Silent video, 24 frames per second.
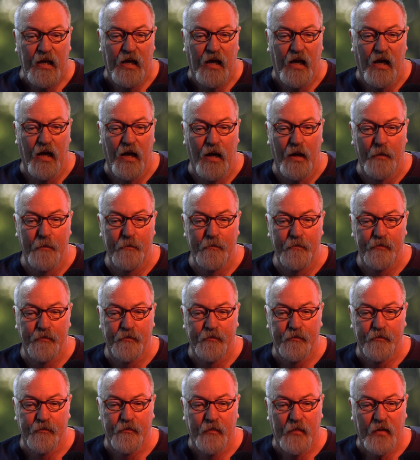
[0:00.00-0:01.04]
And
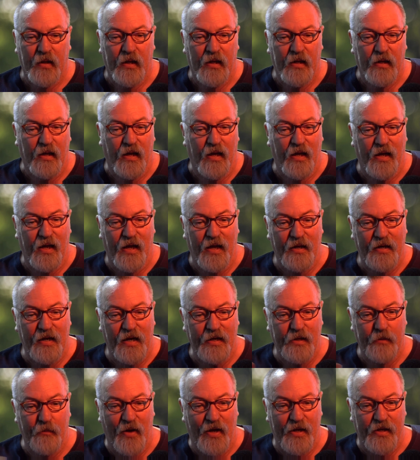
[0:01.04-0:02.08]

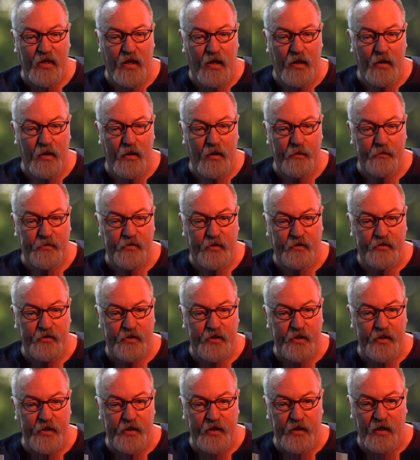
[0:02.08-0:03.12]
anyway, let's
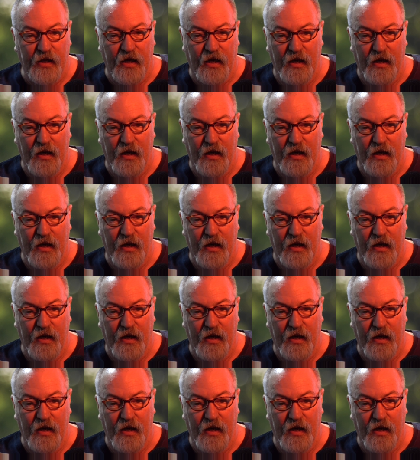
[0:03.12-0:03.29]
see.